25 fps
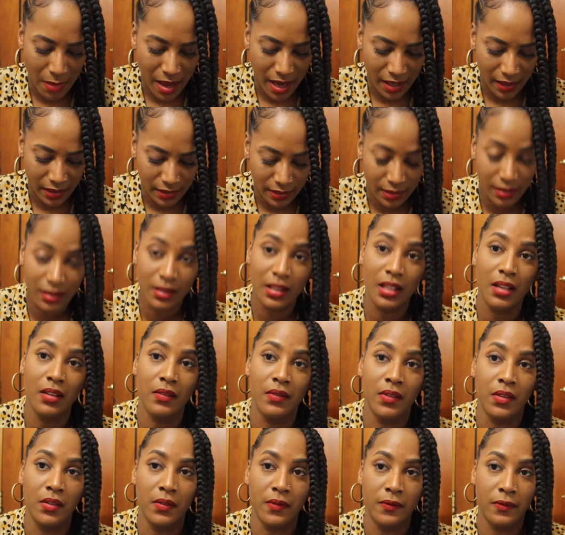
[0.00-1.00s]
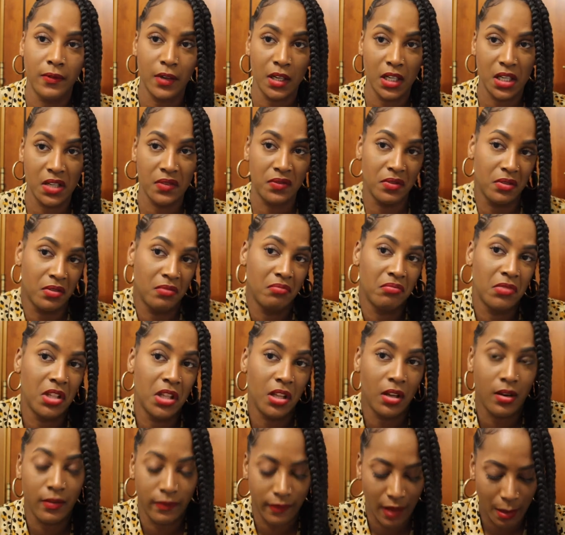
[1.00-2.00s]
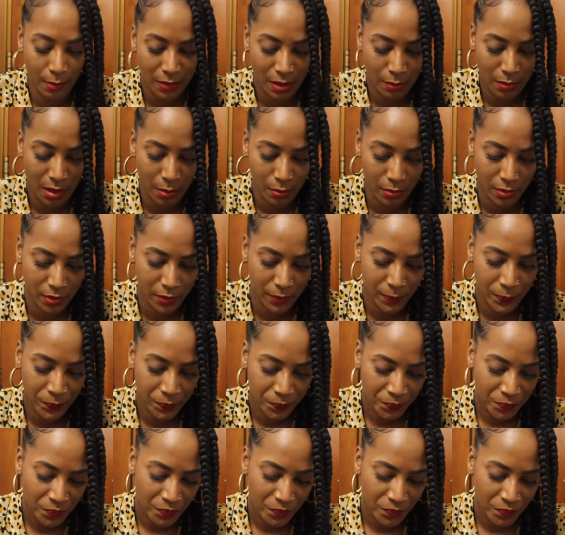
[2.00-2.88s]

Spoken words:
magnet thing for the fridge for another family member.